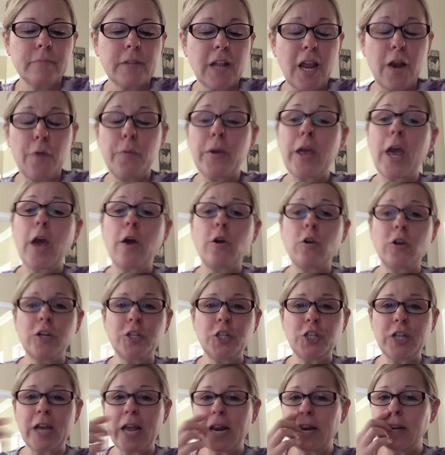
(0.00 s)
Here we go.
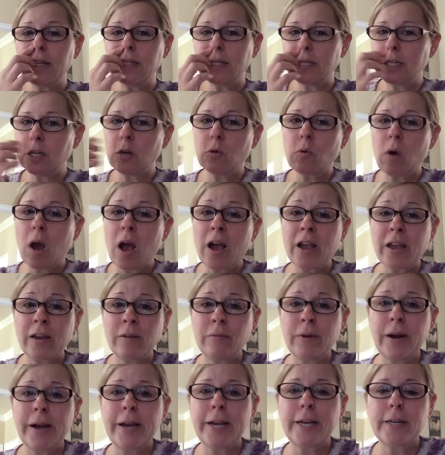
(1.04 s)
Christianity's still rocking,
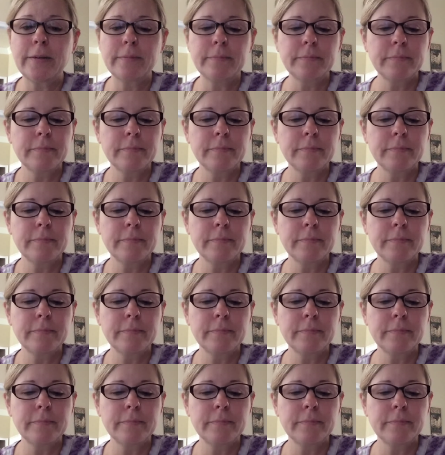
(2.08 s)
right?